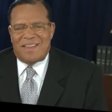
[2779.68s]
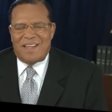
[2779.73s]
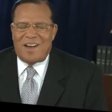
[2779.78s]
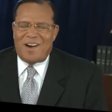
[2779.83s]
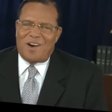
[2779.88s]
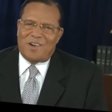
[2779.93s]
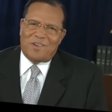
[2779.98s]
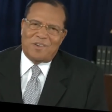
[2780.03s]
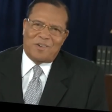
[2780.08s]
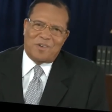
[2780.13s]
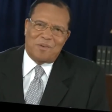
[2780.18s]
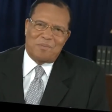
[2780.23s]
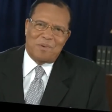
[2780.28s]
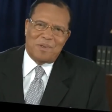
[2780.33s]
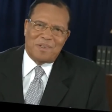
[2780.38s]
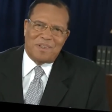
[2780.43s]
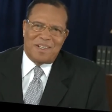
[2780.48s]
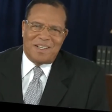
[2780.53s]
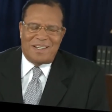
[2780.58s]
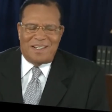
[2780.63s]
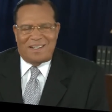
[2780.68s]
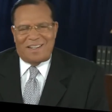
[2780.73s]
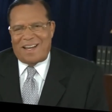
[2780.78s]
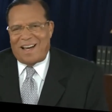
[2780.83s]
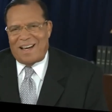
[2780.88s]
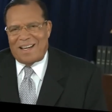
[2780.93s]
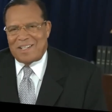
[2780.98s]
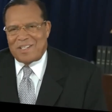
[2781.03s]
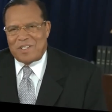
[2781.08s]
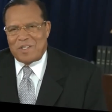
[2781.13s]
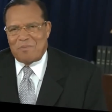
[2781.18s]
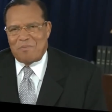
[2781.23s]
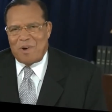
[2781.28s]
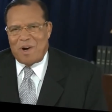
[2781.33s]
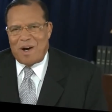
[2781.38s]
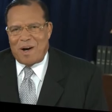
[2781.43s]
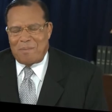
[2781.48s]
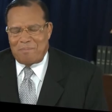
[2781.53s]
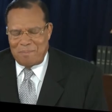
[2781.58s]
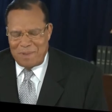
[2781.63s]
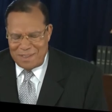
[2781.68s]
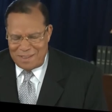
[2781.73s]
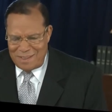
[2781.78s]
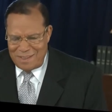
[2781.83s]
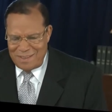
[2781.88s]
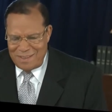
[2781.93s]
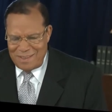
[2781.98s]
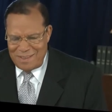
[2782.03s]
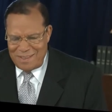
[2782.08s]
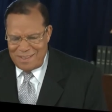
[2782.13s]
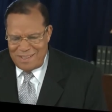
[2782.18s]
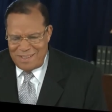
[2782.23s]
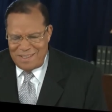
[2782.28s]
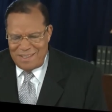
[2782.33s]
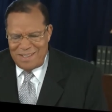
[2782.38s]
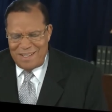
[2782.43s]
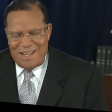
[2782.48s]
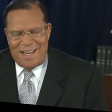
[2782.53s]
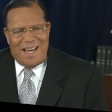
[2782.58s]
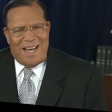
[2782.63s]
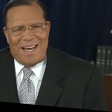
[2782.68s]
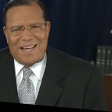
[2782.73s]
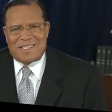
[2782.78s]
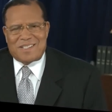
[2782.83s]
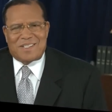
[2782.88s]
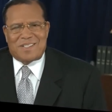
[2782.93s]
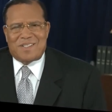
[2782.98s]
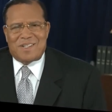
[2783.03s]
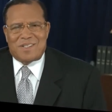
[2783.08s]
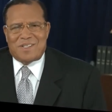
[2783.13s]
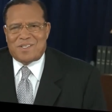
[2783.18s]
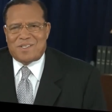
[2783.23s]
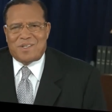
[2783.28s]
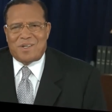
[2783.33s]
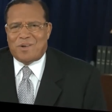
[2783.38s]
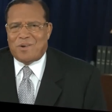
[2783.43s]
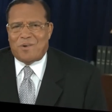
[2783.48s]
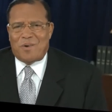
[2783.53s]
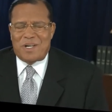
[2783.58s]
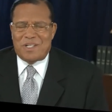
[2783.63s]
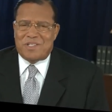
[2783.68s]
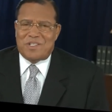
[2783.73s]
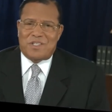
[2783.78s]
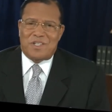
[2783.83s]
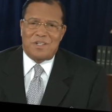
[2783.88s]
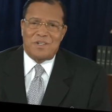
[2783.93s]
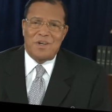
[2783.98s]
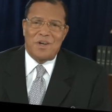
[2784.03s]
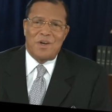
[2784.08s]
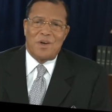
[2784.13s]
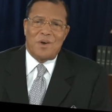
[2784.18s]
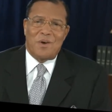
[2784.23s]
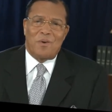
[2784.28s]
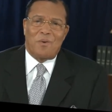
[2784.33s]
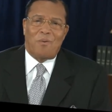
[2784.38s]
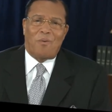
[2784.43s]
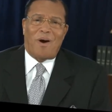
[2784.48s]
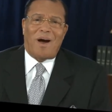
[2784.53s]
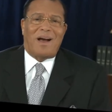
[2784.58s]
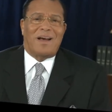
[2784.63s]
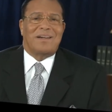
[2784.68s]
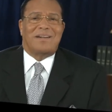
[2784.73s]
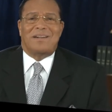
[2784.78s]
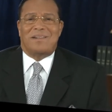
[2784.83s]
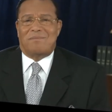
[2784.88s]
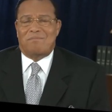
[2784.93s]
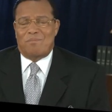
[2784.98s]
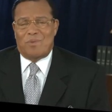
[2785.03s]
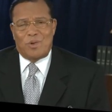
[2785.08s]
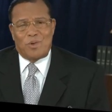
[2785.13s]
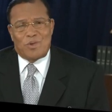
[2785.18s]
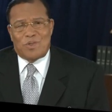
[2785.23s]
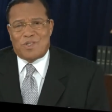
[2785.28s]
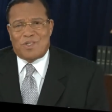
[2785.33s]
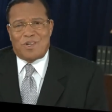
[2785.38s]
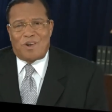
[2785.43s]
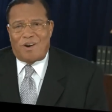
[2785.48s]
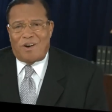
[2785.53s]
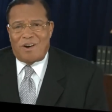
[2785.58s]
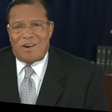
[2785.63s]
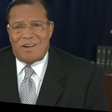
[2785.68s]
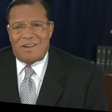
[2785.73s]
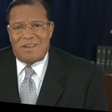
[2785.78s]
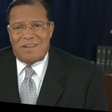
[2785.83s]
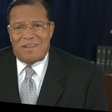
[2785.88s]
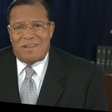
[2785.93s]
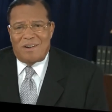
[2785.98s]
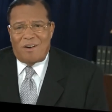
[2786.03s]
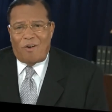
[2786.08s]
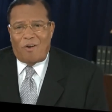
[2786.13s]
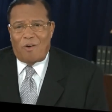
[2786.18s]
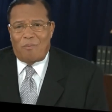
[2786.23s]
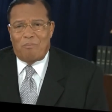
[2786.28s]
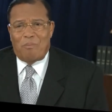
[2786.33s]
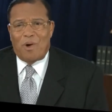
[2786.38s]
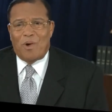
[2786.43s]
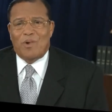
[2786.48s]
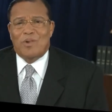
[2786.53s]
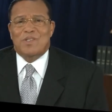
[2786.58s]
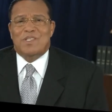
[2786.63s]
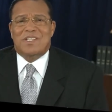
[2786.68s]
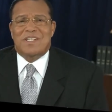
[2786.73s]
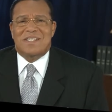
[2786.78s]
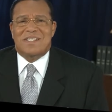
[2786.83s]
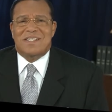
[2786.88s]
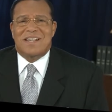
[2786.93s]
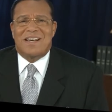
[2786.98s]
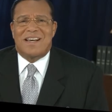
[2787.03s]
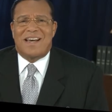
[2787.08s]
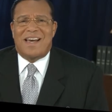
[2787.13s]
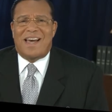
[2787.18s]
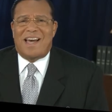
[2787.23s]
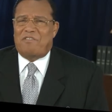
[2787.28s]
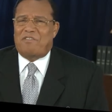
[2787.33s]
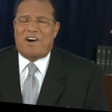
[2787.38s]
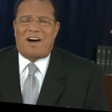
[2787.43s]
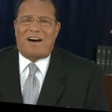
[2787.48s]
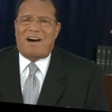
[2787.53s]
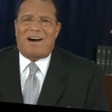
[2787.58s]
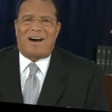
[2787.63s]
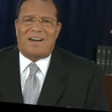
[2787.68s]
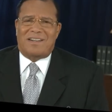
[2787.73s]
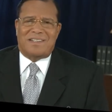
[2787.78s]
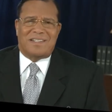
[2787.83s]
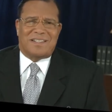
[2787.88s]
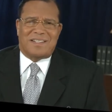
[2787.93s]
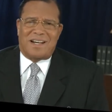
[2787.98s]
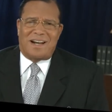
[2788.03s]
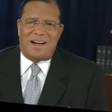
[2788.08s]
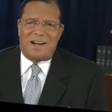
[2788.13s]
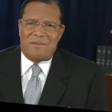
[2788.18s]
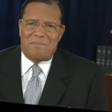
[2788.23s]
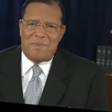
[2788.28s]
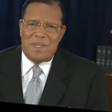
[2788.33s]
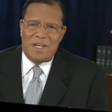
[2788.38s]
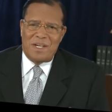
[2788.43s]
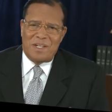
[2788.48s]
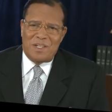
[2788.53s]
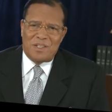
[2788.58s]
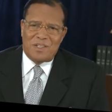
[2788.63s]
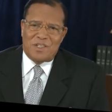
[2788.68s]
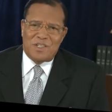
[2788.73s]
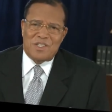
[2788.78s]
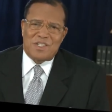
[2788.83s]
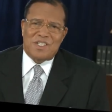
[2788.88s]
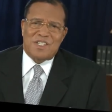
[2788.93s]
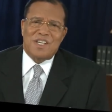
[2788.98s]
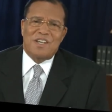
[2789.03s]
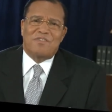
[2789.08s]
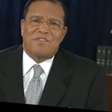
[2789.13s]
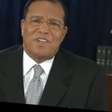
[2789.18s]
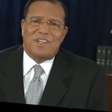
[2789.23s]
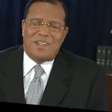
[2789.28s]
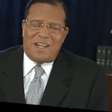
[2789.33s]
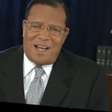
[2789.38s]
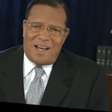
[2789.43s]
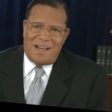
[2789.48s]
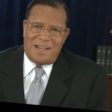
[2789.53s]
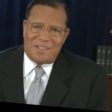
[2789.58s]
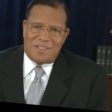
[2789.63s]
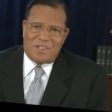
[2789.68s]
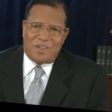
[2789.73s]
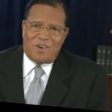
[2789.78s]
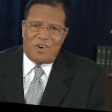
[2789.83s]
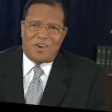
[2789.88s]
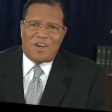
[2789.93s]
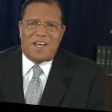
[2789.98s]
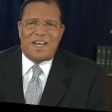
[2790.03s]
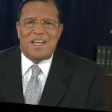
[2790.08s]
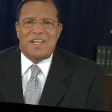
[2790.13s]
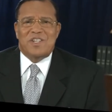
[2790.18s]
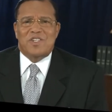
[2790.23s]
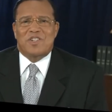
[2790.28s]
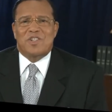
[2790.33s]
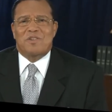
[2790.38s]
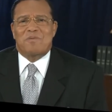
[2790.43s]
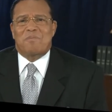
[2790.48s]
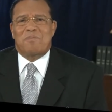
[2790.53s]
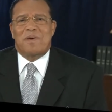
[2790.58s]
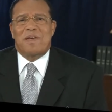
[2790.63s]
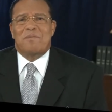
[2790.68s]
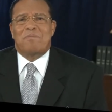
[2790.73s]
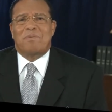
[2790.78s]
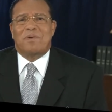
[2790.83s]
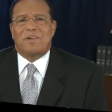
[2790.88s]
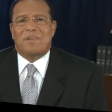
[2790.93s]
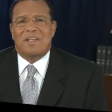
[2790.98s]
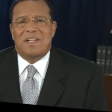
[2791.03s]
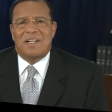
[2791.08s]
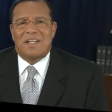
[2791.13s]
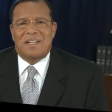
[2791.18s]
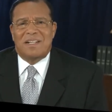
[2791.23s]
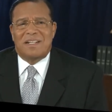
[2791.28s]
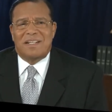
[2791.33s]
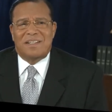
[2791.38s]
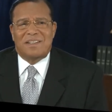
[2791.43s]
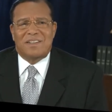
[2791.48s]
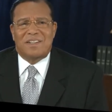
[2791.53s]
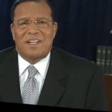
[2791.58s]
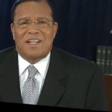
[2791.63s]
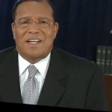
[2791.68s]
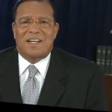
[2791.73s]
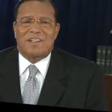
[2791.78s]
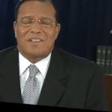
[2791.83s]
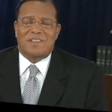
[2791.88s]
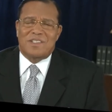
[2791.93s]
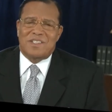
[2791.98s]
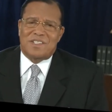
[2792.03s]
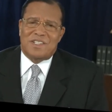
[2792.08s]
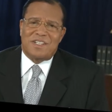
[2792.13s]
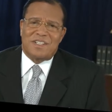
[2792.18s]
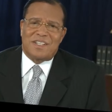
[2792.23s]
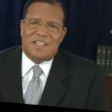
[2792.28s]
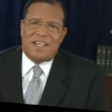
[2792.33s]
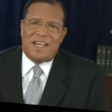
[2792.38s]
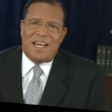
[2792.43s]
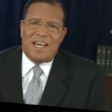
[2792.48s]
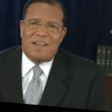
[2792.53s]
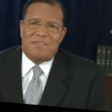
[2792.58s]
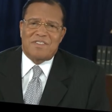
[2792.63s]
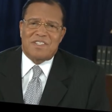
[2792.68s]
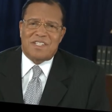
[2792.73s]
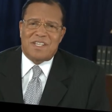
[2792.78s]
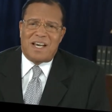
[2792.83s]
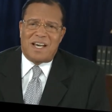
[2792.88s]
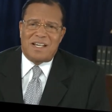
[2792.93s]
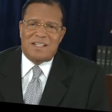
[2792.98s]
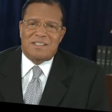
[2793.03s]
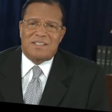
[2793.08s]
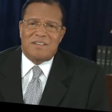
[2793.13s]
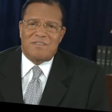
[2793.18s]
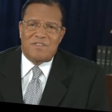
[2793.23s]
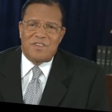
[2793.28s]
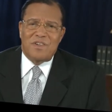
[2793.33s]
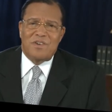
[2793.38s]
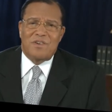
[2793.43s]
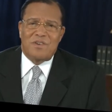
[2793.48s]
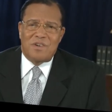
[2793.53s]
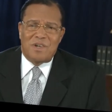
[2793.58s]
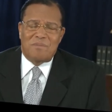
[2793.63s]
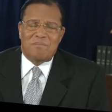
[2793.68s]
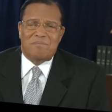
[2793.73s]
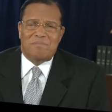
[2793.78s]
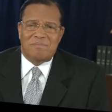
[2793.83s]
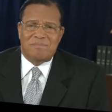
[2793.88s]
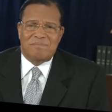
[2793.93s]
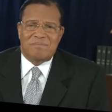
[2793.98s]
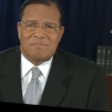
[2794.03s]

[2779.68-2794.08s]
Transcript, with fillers: The Honorable Elijah Muhammad asked us the question, why did Musa or Moses have a hard time to civilize Caucasian people in the hills and cave sides of Europe?